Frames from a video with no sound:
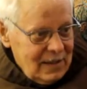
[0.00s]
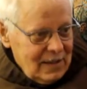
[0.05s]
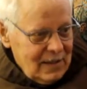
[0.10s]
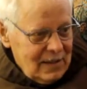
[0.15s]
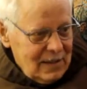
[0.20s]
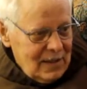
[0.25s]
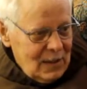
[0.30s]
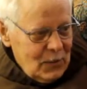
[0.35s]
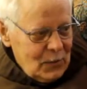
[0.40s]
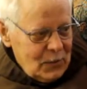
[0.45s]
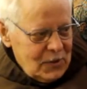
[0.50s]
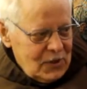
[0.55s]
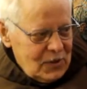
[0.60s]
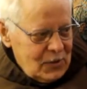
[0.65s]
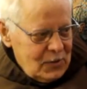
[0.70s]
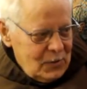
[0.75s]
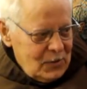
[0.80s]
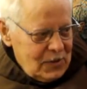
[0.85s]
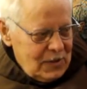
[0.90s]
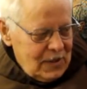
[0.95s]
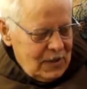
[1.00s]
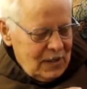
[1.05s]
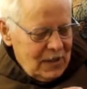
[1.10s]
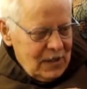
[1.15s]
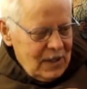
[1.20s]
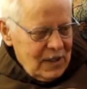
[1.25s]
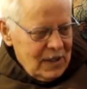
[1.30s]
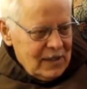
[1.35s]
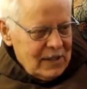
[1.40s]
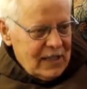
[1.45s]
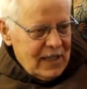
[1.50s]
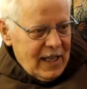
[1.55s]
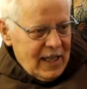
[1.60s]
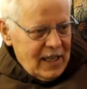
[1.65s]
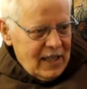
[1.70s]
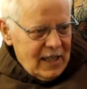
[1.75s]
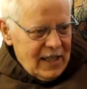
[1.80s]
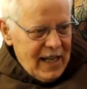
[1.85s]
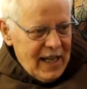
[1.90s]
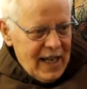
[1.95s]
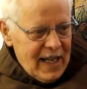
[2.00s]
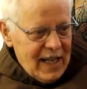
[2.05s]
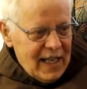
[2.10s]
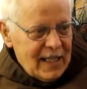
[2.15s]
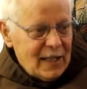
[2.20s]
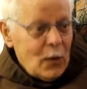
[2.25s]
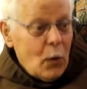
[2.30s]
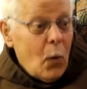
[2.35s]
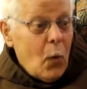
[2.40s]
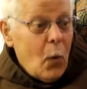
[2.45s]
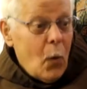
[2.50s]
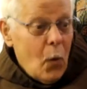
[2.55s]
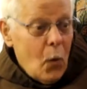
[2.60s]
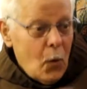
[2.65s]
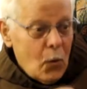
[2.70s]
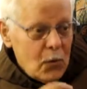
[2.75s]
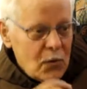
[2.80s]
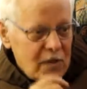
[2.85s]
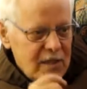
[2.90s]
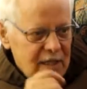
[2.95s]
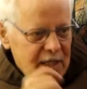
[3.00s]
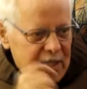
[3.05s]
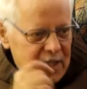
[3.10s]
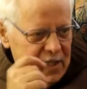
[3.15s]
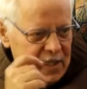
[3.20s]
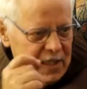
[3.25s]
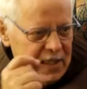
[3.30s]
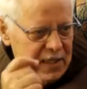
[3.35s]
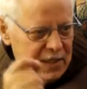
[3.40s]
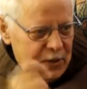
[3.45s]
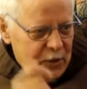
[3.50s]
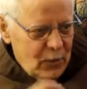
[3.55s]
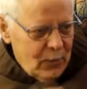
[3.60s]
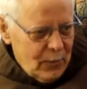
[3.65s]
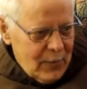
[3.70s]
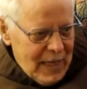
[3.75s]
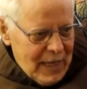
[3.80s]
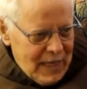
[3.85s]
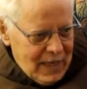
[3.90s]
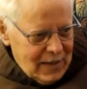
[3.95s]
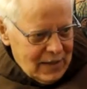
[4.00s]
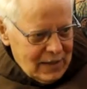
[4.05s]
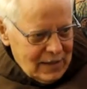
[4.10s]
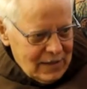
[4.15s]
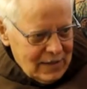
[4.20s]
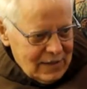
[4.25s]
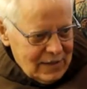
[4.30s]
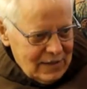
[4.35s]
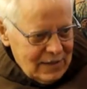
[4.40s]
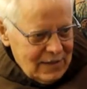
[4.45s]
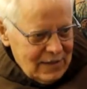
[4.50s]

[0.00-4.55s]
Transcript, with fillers: you know, which you say aloud or say in your mind.